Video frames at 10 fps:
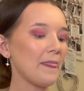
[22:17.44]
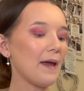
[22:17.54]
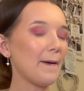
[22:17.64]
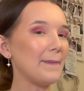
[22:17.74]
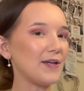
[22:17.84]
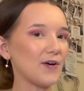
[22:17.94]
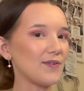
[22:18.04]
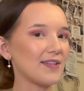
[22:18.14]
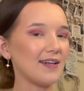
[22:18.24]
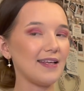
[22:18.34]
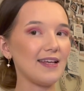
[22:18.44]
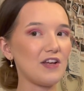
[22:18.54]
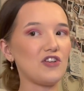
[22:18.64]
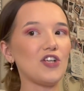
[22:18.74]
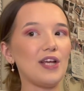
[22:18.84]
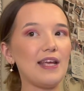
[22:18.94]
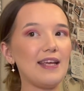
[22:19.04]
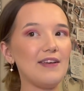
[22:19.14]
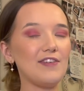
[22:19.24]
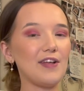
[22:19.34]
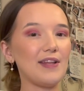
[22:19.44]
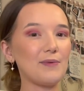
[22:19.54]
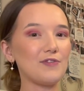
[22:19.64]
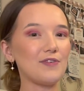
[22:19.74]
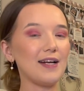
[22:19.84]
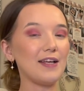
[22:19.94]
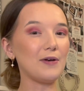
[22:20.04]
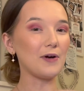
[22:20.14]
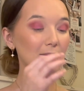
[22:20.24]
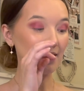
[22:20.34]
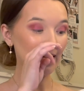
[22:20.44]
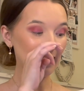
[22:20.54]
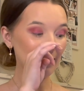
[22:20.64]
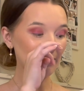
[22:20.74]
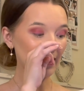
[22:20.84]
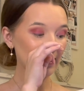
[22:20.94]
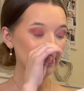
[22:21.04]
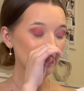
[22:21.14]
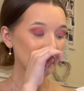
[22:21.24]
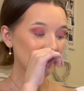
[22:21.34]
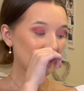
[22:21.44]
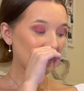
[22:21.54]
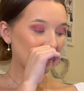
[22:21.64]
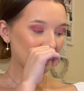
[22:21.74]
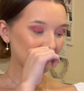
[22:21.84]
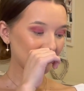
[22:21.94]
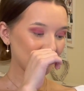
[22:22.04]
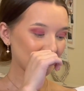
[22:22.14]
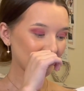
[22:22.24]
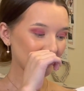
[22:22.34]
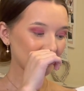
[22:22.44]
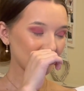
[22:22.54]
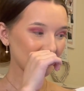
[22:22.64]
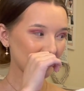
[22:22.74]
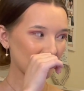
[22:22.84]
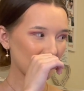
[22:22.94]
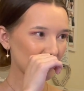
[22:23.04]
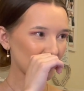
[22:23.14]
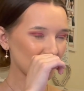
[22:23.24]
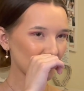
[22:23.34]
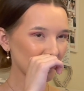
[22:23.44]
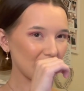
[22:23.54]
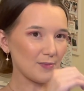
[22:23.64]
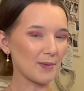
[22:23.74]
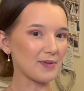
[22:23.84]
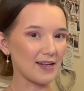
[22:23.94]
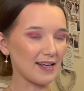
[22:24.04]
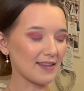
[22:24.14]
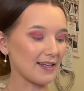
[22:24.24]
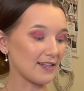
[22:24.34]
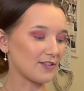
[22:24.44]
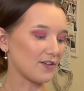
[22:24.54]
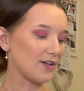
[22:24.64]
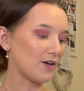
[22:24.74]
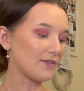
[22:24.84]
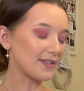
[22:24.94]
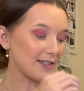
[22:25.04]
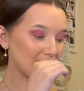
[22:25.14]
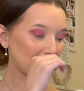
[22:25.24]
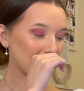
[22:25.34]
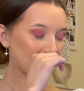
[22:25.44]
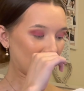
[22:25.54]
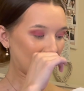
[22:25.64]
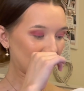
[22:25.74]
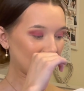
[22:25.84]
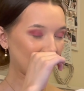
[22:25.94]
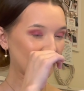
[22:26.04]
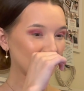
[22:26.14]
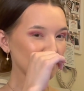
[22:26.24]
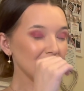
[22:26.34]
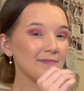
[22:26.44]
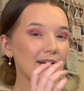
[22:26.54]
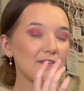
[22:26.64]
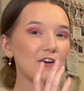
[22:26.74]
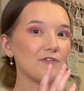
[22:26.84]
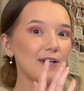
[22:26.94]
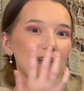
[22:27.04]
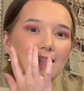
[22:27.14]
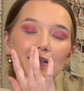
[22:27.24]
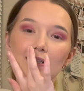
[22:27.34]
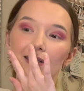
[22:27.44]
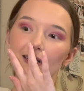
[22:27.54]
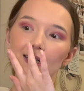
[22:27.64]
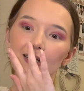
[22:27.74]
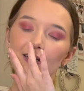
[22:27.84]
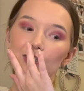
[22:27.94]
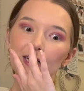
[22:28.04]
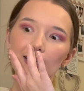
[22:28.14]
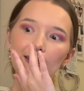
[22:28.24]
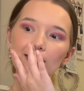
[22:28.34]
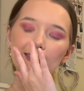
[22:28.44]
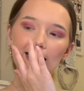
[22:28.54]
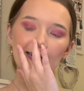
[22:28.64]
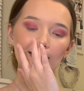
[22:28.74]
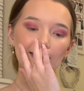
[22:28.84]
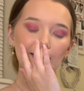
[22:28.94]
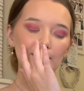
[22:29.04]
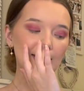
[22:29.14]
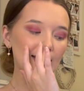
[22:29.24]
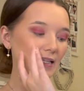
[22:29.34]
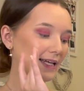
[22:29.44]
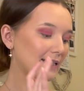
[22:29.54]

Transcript: be constantly itchy, even though that would really annoy me anyway. But I'm sure that you probably can get things to obviously stop you from itching. I've got a really itchy nose now that I'm saying that.